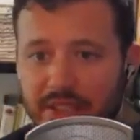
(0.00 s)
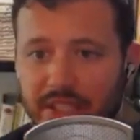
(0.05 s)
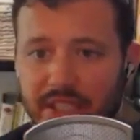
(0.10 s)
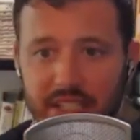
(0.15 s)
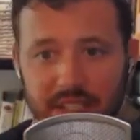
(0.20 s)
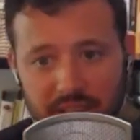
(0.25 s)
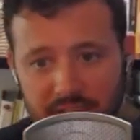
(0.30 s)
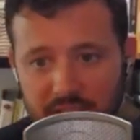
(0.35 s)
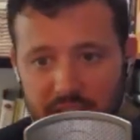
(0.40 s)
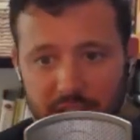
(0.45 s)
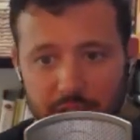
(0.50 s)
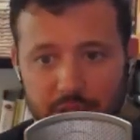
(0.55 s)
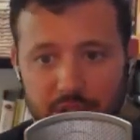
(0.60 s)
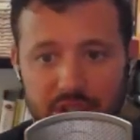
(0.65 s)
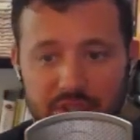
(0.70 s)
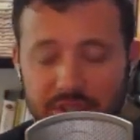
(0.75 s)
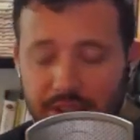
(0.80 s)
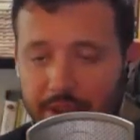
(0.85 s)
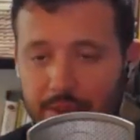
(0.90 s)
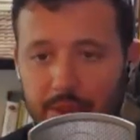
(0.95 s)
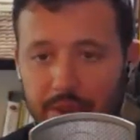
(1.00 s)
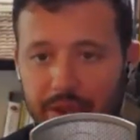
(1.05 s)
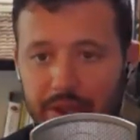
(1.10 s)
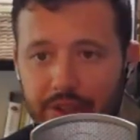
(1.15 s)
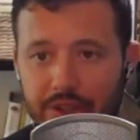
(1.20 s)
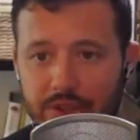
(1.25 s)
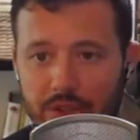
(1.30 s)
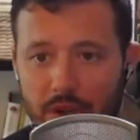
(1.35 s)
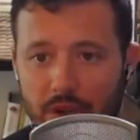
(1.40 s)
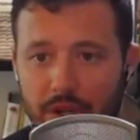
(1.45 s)
He continues to take
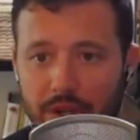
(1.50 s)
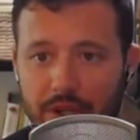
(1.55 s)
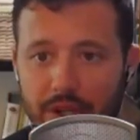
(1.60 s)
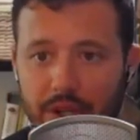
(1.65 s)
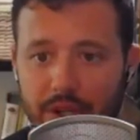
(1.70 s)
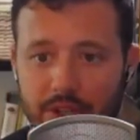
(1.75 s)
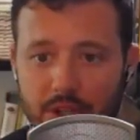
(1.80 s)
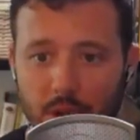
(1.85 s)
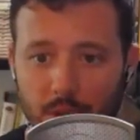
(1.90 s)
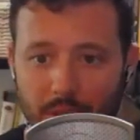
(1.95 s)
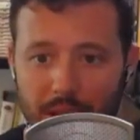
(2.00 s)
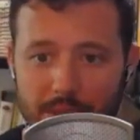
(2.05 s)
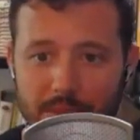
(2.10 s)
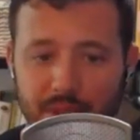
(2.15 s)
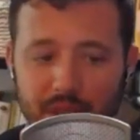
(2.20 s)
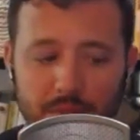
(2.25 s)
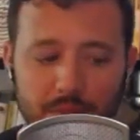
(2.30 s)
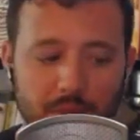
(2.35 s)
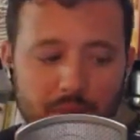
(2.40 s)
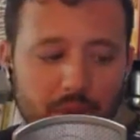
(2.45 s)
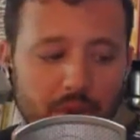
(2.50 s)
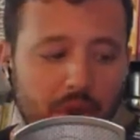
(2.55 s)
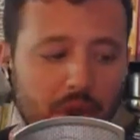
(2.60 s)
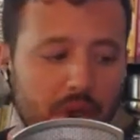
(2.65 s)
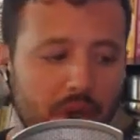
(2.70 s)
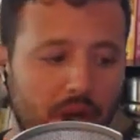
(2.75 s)
players on and go at people.